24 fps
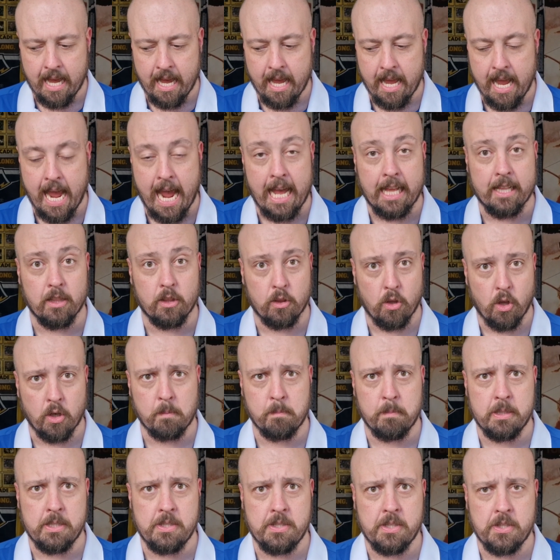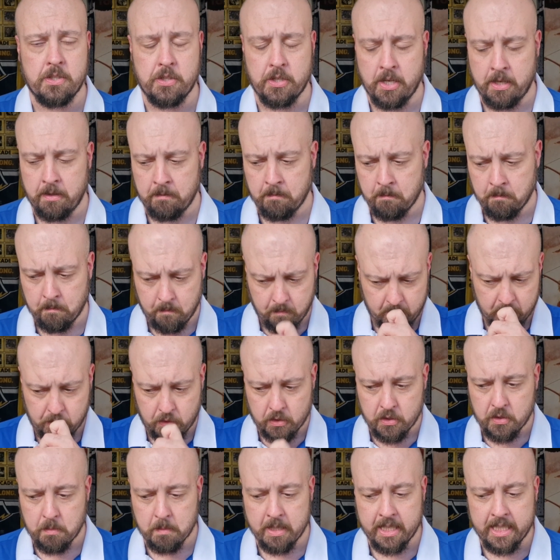at lock position.
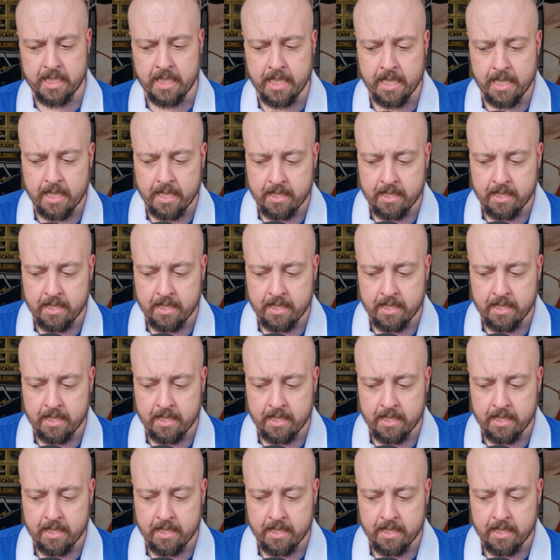The